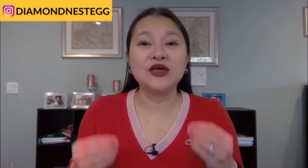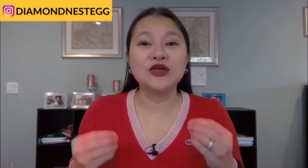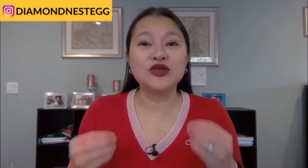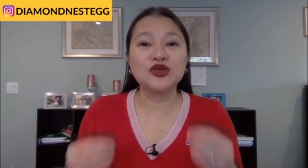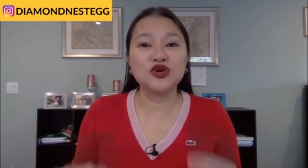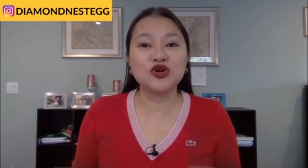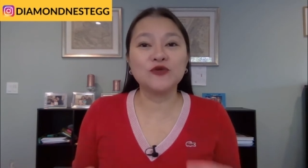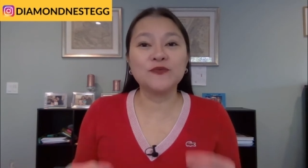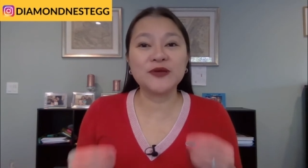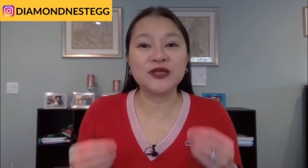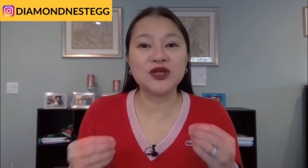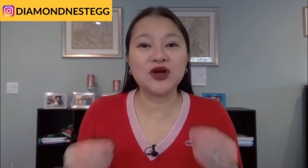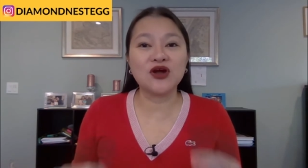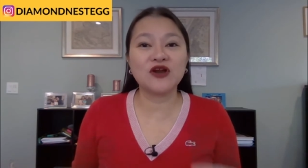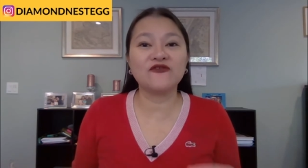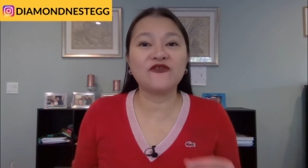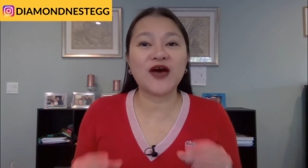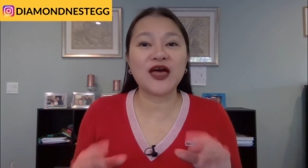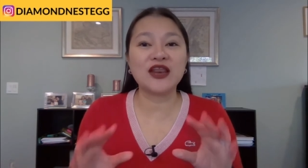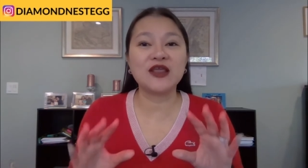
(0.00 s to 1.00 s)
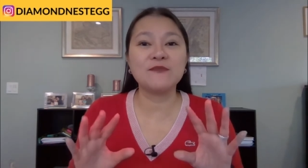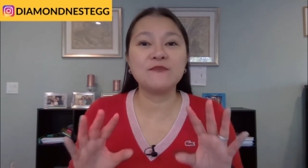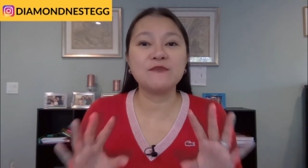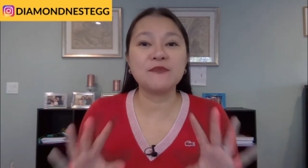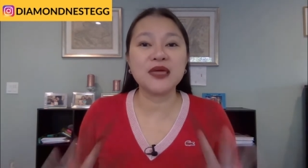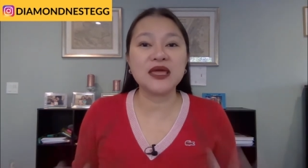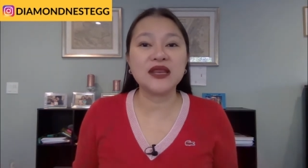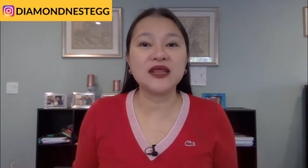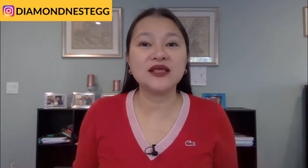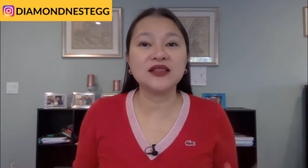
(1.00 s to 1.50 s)
You will be notified
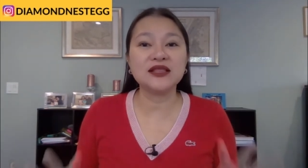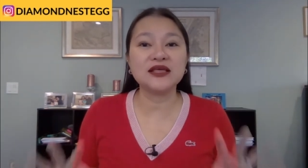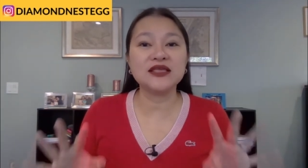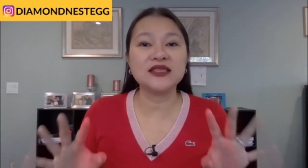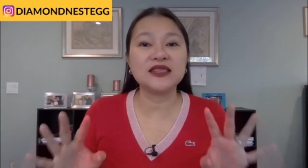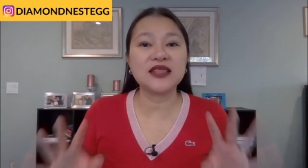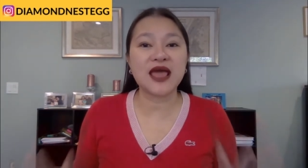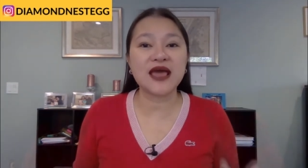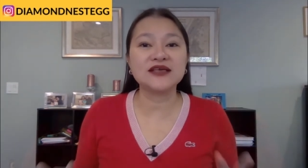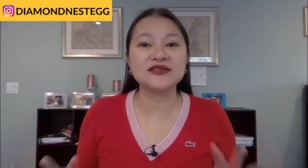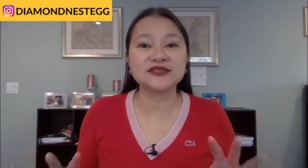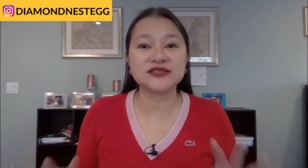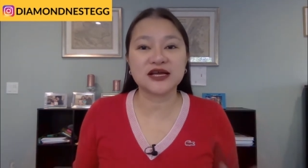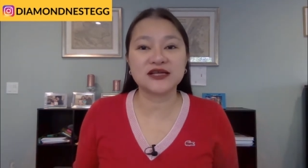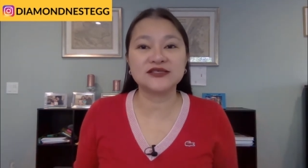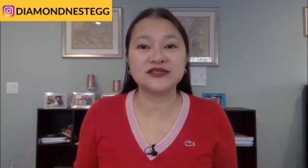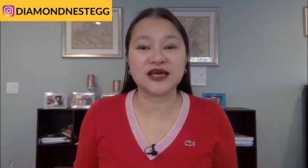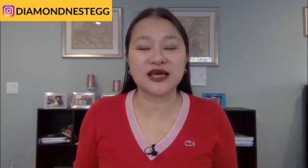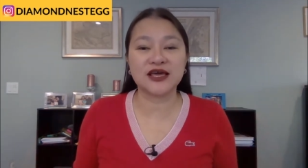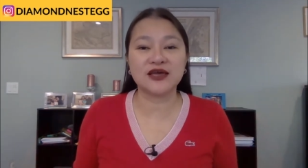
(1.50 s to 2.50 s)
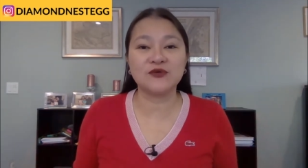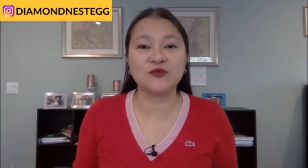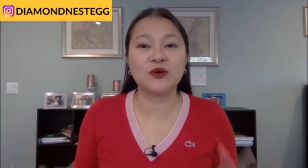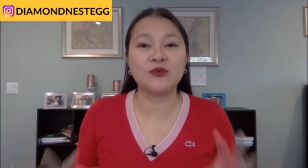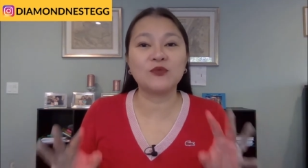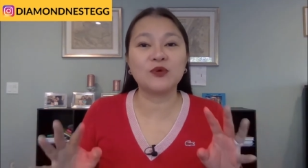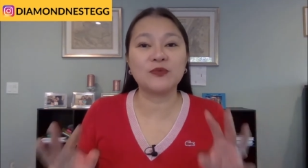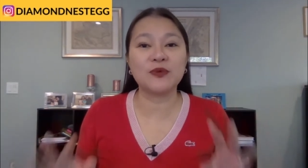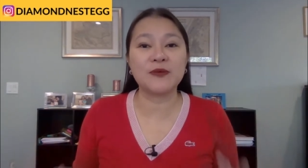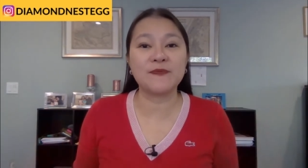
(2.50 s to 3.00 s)
immediately next Sunday
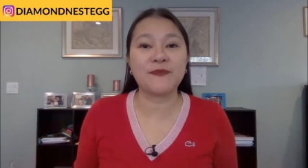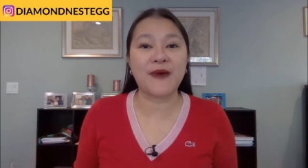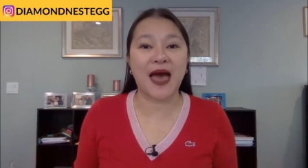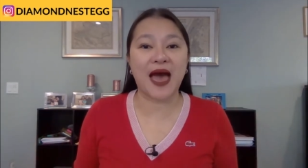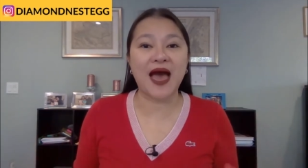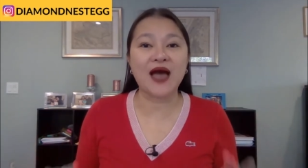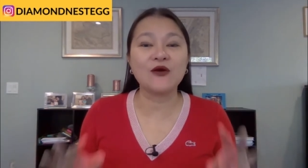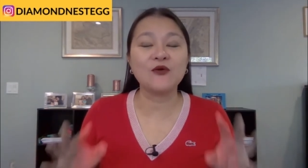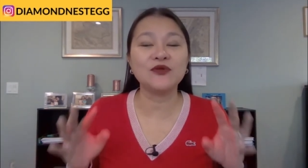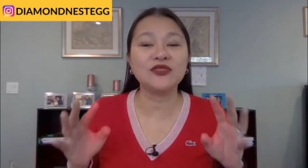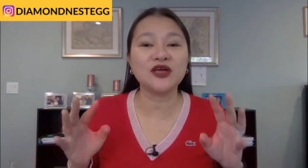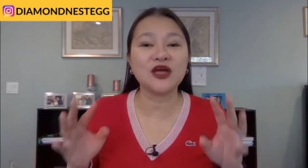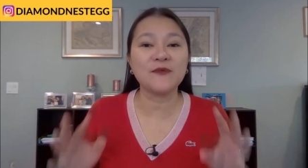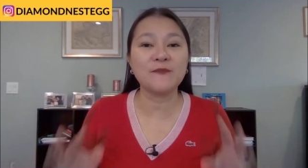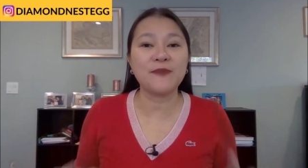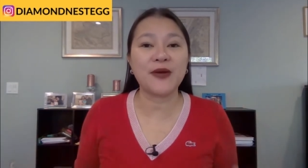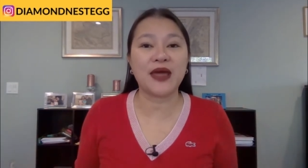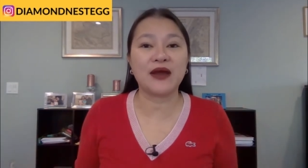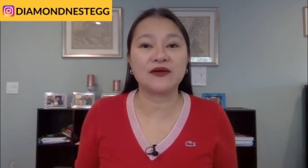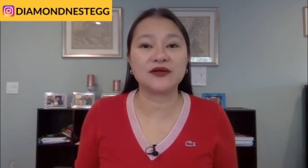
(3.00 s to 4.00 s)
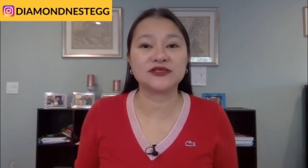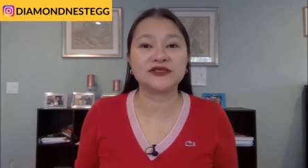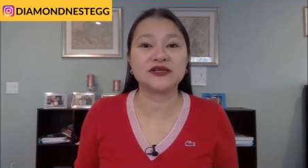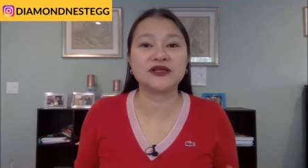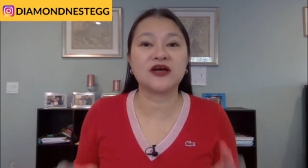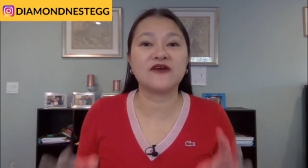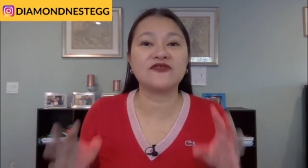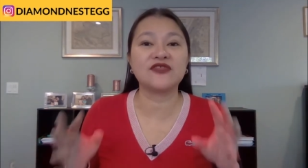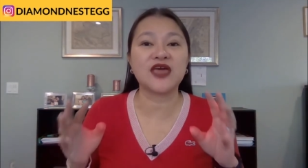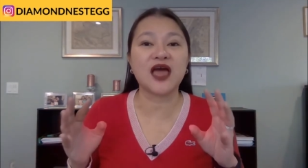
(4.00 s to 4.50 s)
when we'll be back with a
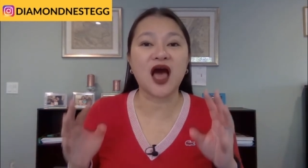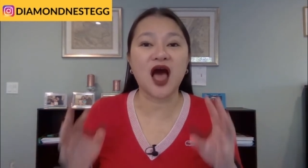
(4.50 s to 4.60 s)
comparison of